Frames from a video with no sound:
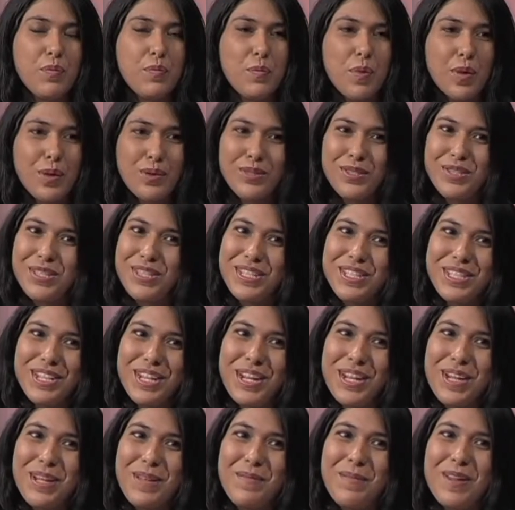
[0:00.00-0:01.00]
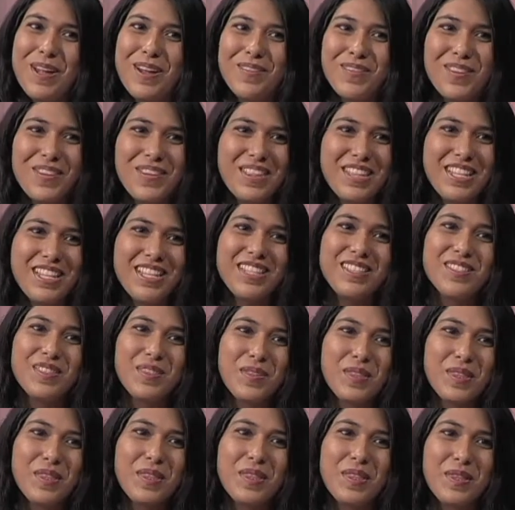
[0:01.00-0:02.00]
most of the time, everything's
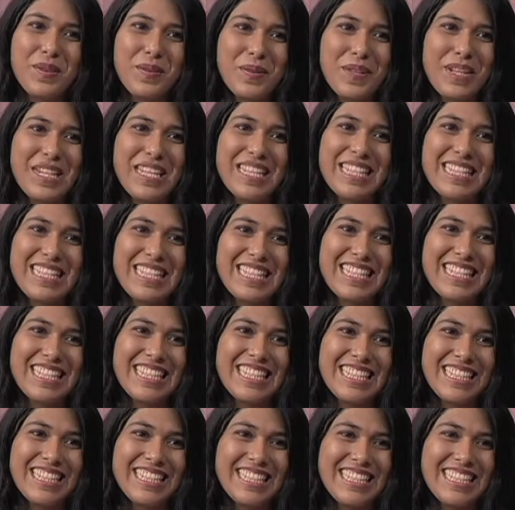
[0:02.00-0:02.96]
are in threes. Oh,